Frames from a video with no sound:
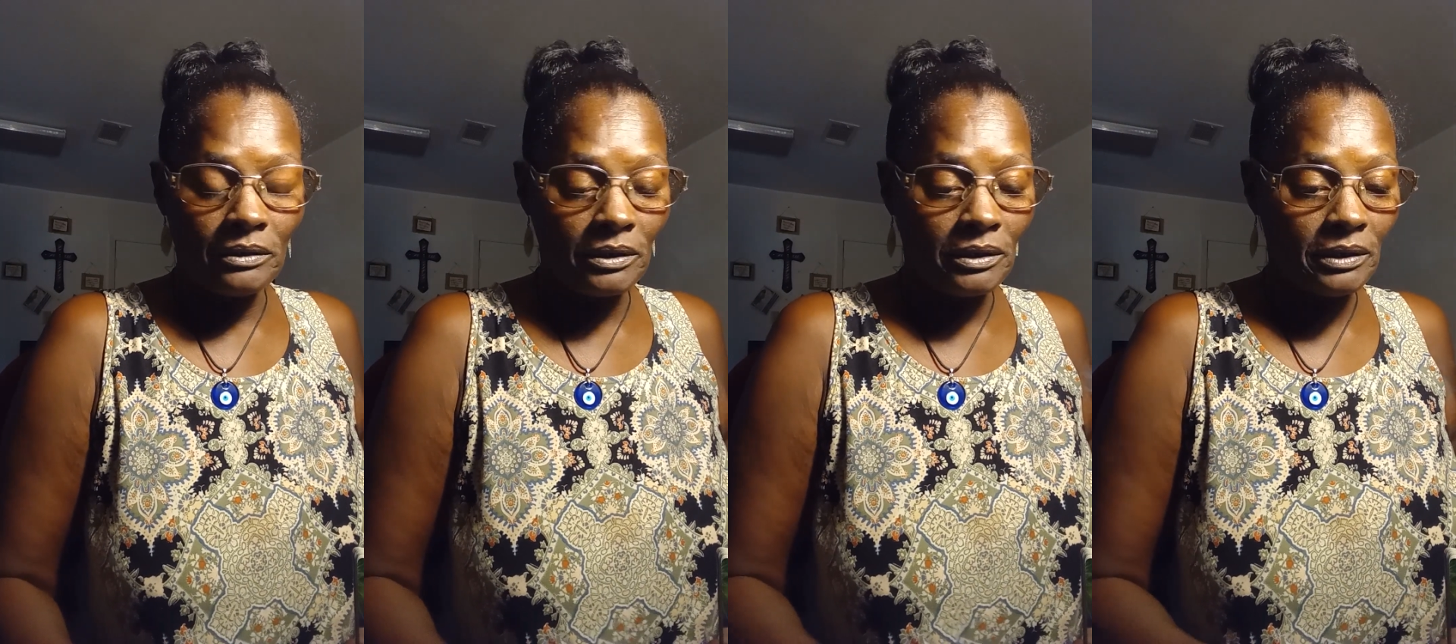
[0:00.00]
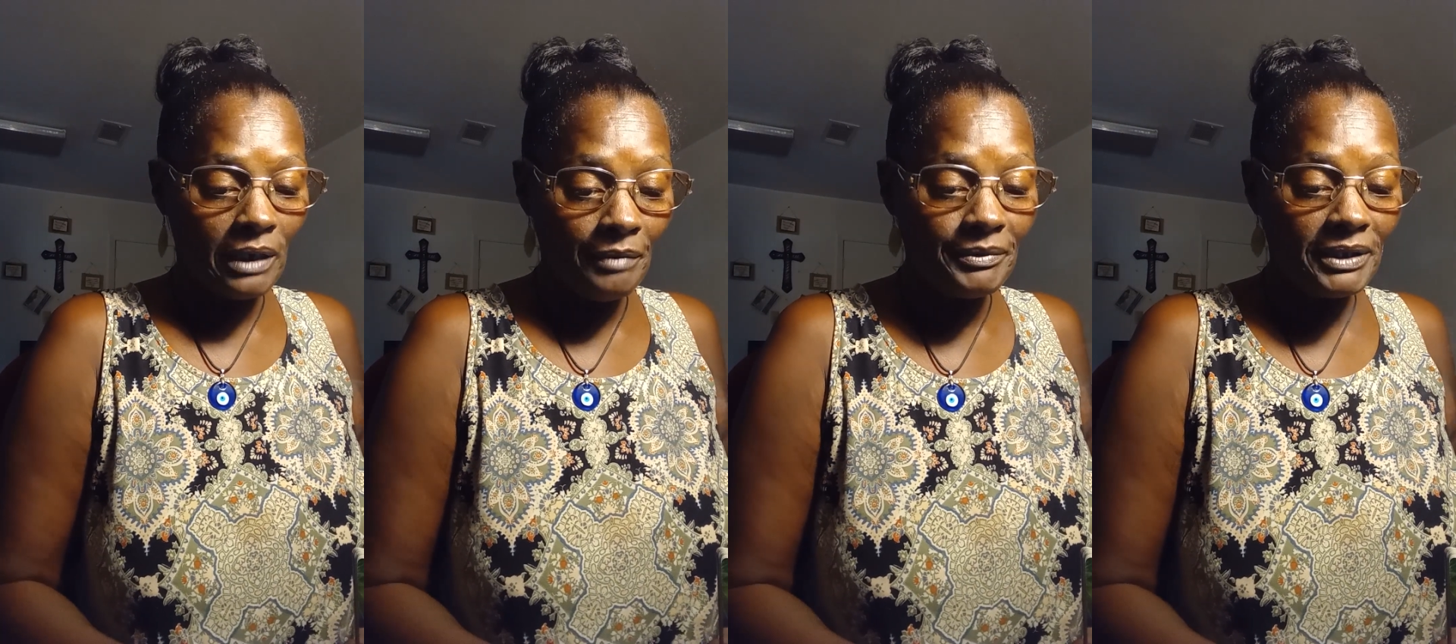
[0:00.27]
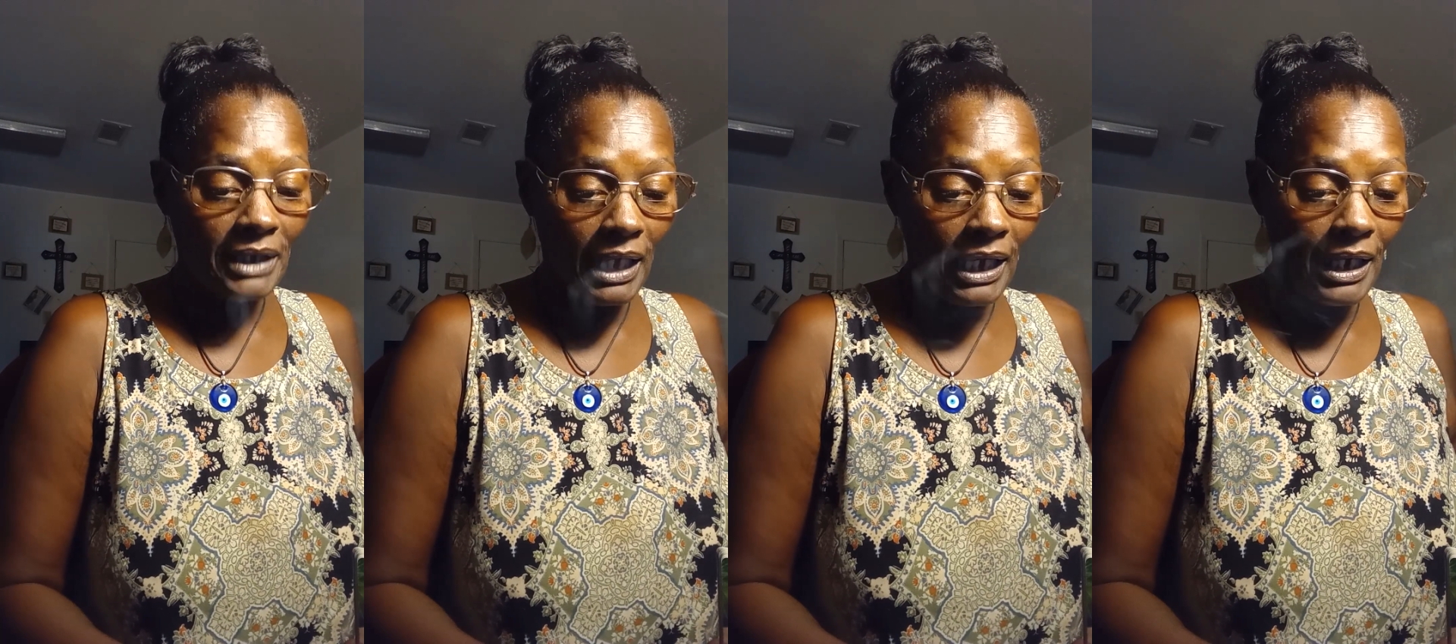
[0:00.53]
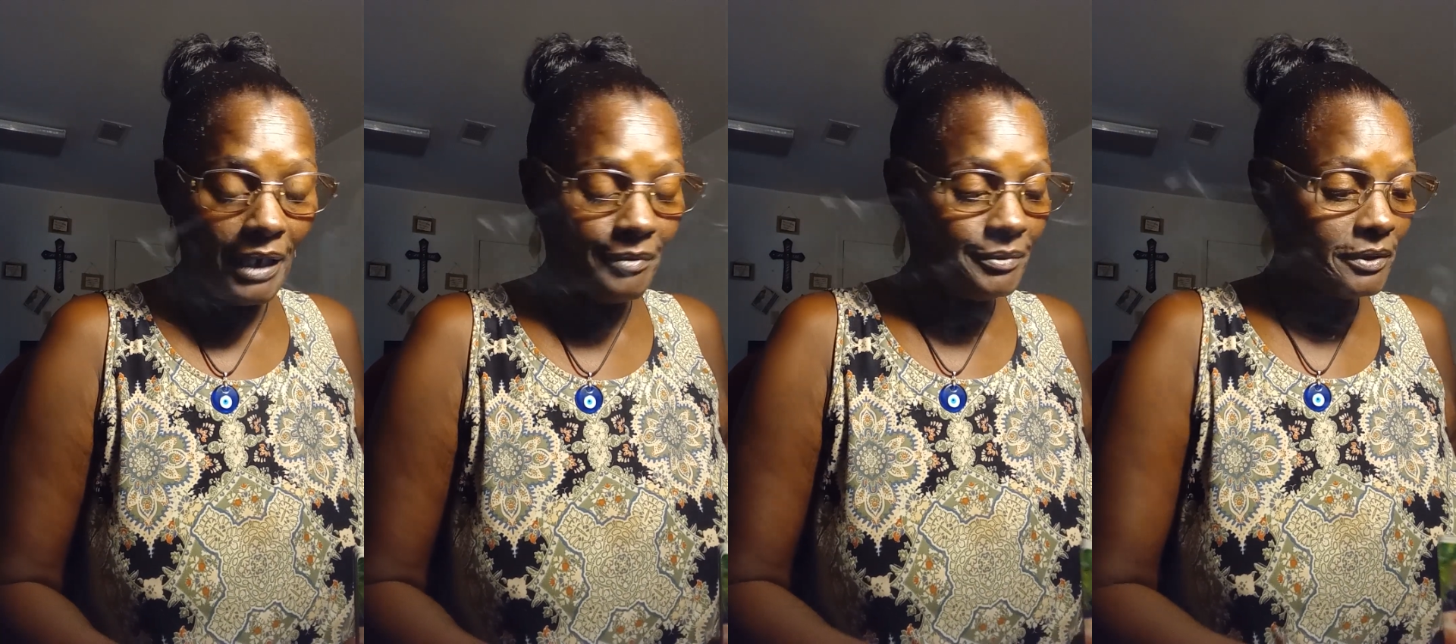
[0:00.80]

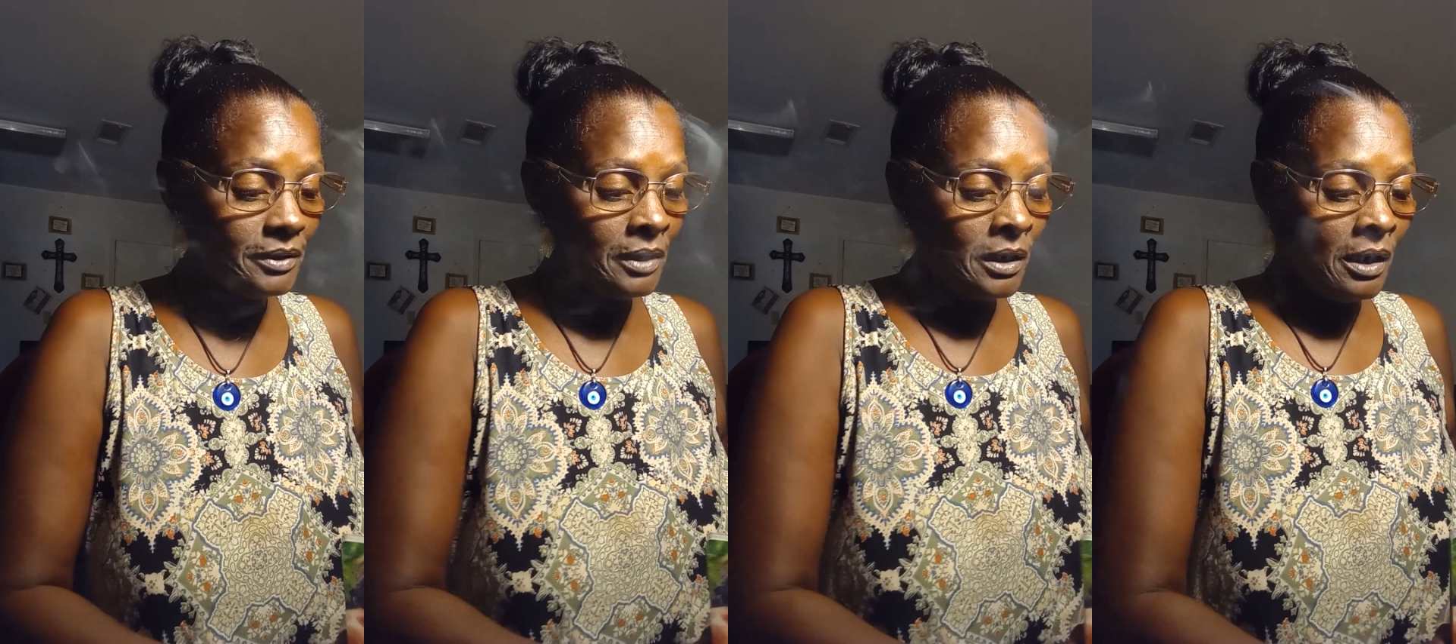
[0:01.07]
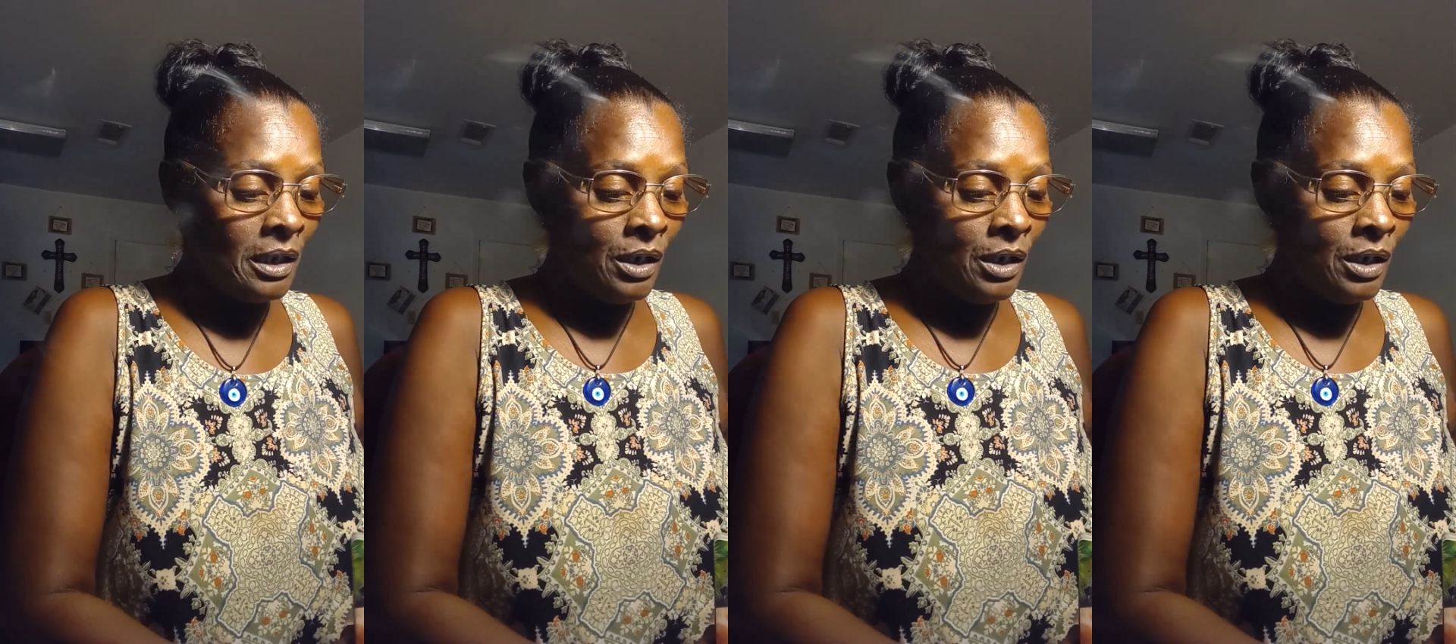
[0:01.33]
Sometimes